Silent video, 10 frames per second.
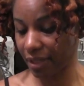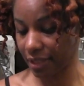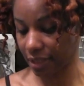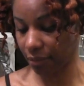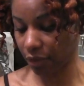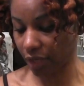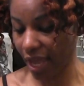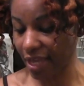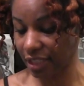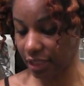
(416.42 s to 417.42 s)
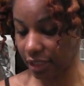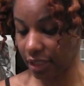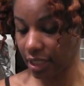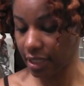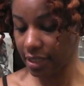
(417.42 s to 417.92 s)
minutes. I'm going to actually
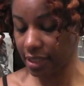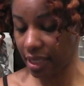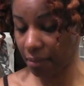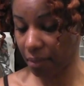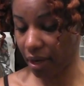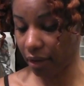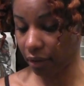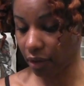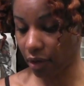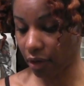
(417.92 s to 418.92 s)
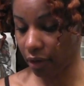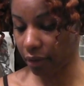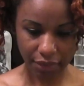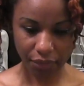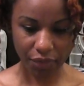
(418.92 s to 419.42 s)
set my
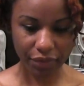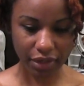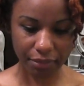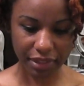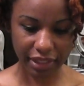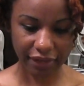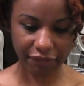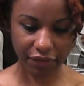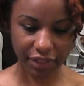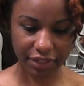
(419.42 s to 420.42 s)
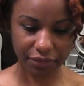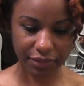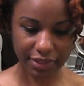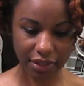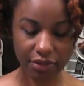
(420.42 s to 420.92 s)
alarm. And what we're going to be looking for in the
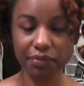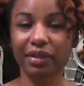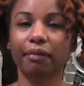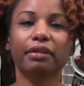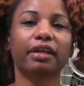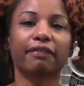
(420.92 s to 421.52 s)
results, we're going to be